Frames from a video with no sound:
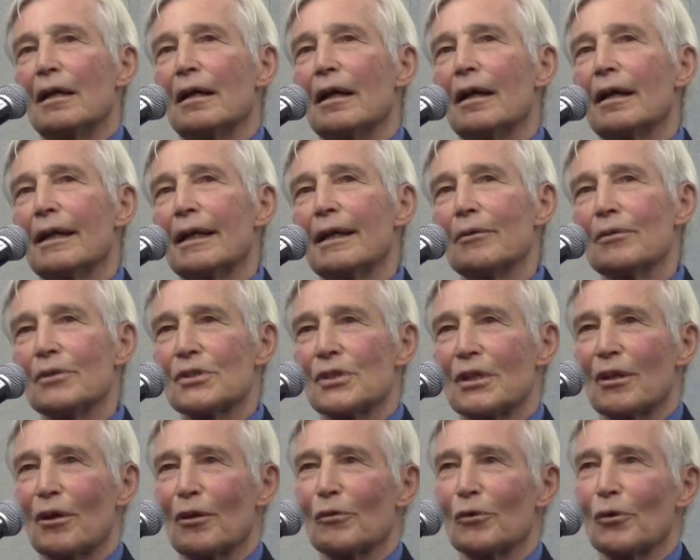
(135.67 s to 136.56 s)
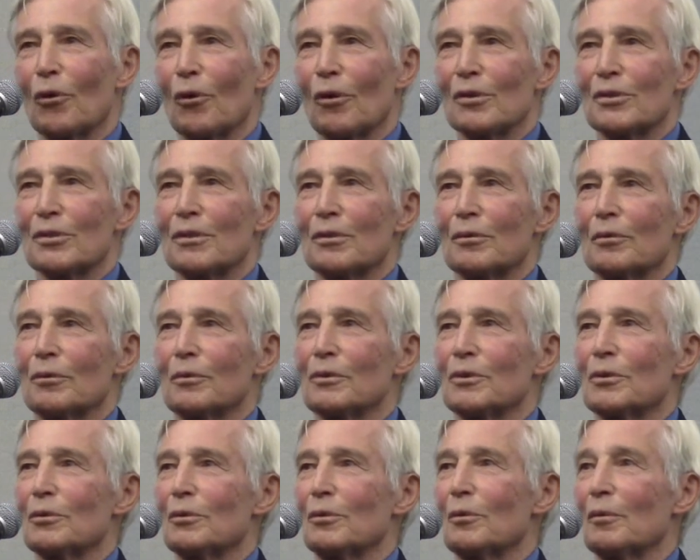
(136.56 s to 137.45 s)
He was there, of course,
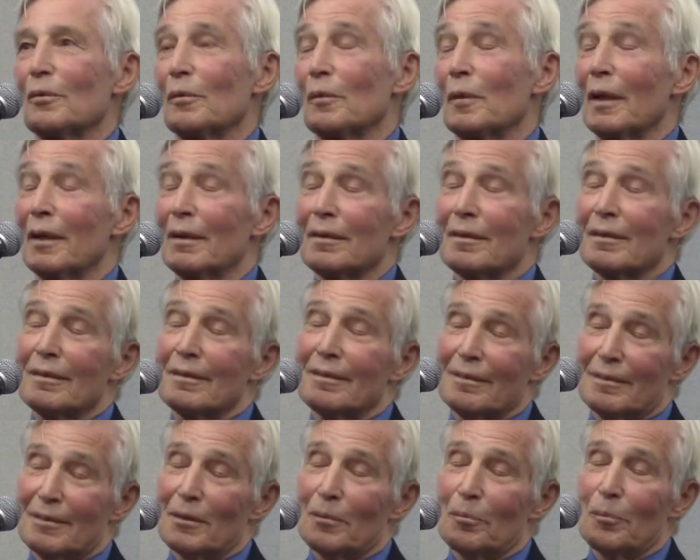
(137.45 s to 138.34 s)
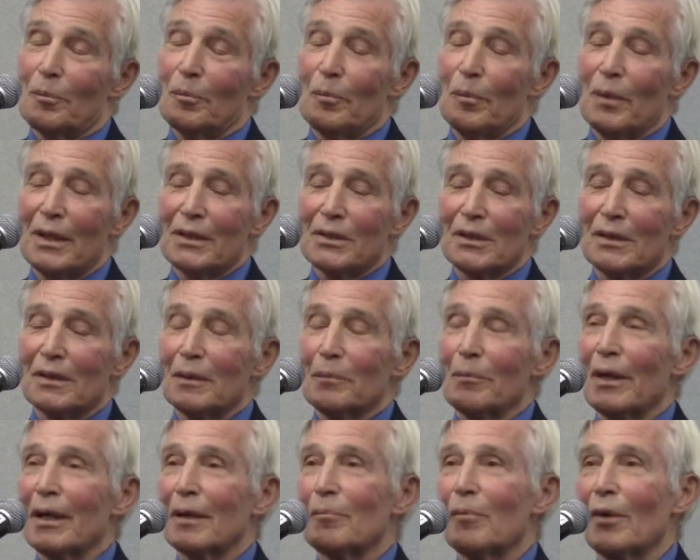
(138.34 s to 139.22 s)
to basically
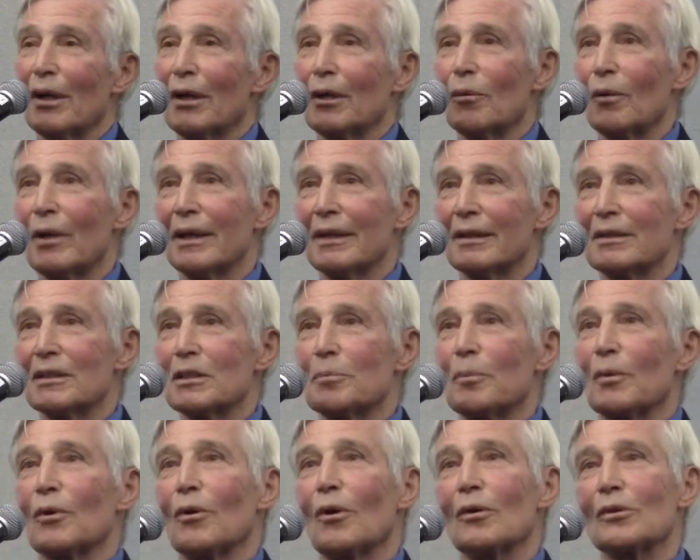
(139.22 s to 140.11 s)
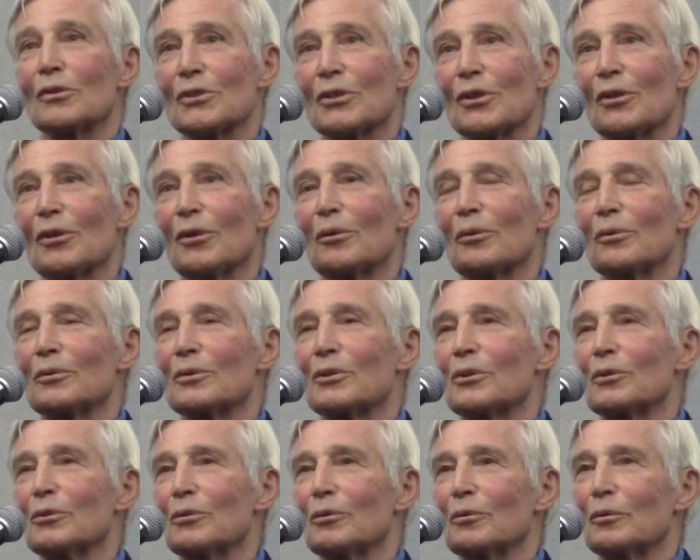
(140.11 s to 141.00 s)
make my acquaintance, but also
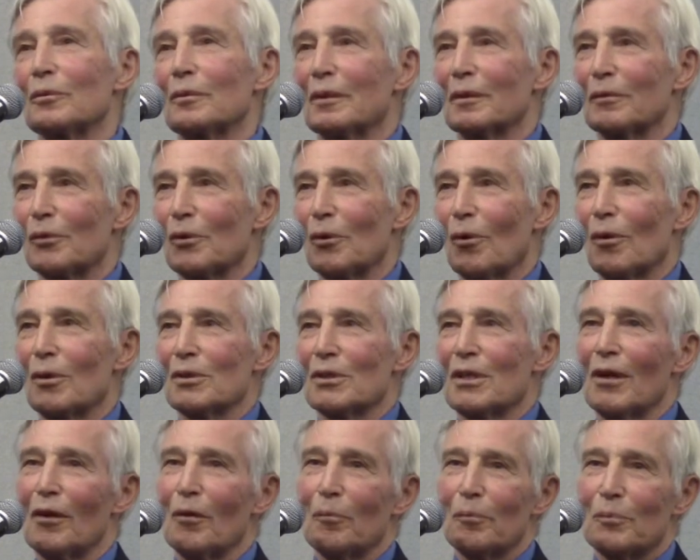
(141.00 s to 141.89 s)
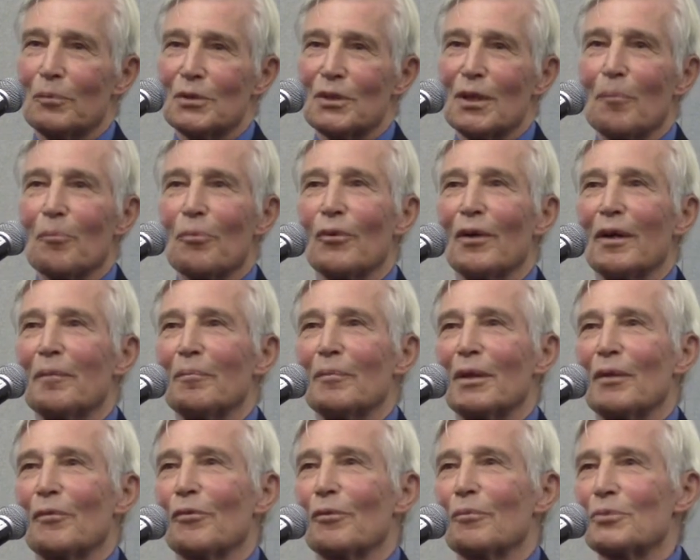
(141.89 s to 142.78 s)
to, of course, help separate
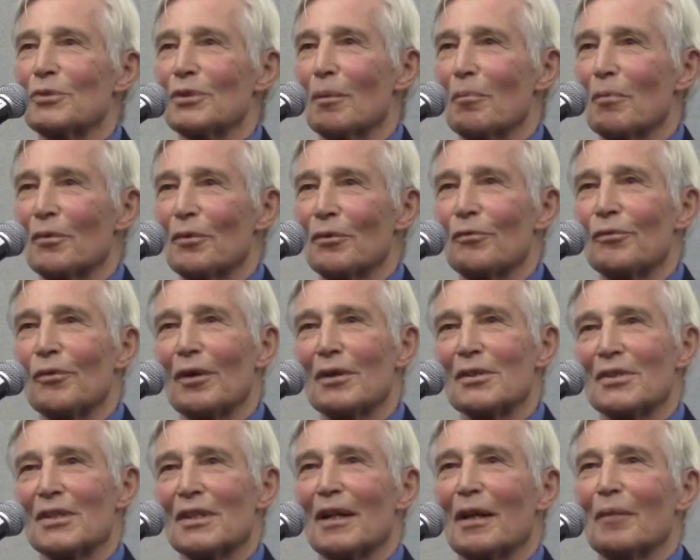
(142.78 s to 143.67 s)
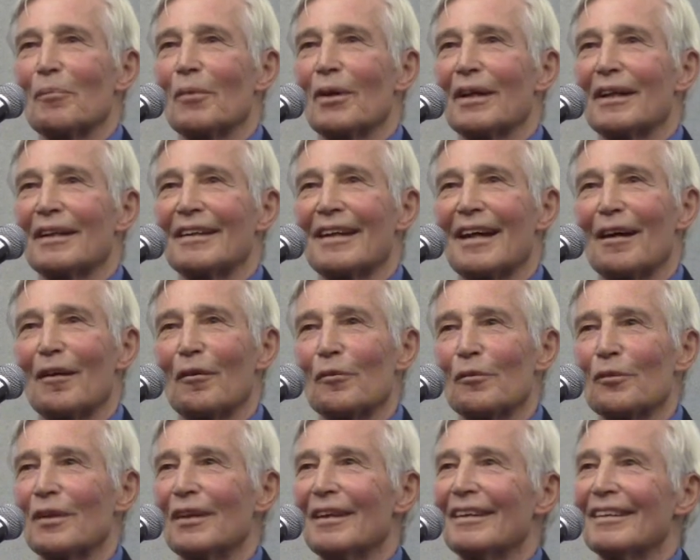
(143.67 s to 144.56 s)
me from some of the funds that I might
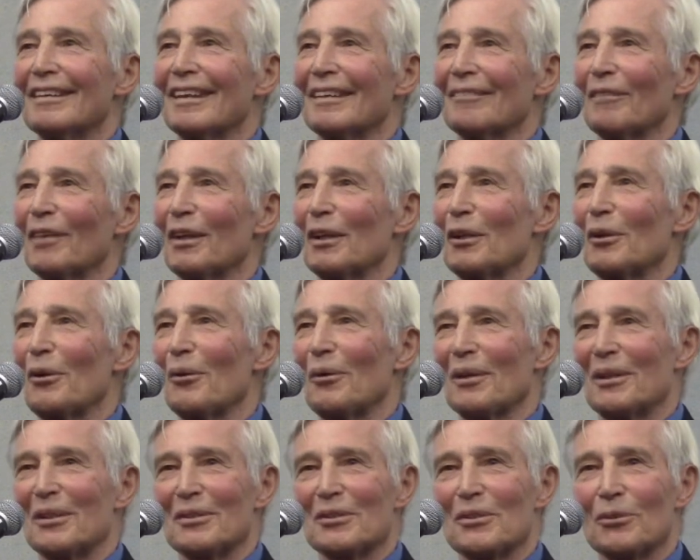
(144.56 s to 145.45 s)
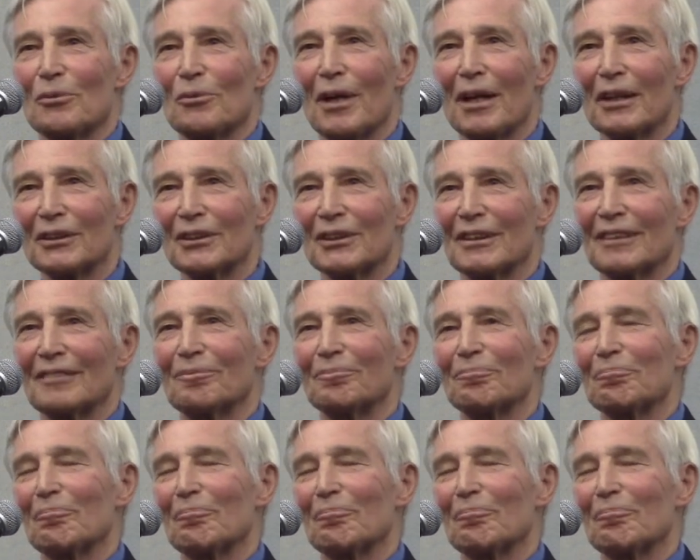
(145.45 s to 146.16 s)
have that might go in his direction.